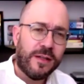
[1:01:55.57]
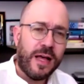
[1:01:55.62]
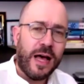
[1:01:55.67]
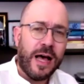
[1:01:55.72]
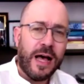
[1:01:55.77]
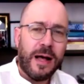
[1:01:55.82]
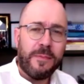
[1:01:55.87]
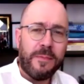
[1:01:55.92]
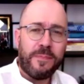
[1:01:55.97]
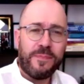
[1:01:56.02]

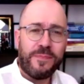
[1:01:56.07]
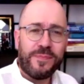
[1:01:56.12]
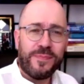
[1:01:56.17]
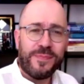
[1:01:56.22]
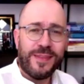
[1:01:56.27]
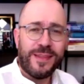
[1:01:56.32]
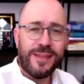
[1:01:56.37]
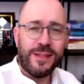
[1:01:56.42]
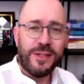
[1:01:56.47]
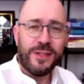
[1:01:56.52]
um,
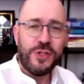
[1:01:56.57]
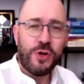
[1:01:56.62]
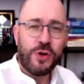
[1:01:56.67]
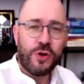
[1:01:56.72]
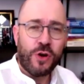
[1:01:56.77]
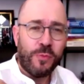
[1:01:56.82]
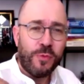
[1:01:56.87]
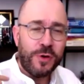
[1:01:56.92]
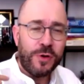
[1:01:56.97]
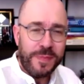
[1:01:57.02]
you
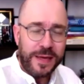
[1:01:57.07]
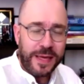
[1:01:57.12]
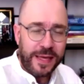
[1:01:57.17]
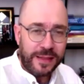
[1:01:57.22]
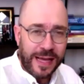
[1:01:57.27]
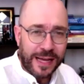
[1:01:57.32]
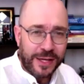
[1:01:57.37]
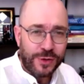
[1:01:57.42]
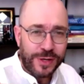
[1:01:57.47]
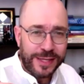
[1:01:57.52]
come with
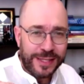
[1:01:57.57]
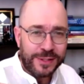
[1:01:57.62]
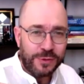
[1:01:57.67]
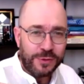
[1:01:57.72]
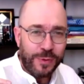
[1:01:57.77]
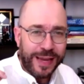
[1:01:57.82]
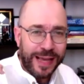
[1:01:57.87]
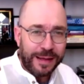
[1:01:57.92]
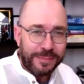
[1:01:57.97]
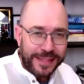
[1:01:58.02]
me. Actually,
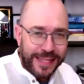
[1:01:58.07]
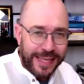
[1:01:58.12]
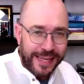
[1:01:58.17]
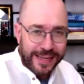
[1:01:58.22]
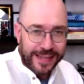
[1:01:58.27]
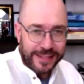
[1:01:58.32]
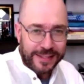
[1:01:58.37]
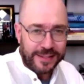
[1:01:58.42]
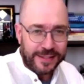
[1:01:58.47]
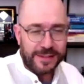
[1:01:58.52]
we have
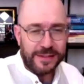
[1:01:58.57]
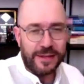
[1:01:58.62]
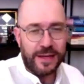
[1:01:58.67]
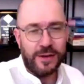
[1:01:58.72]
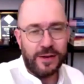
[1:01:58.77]
tickets.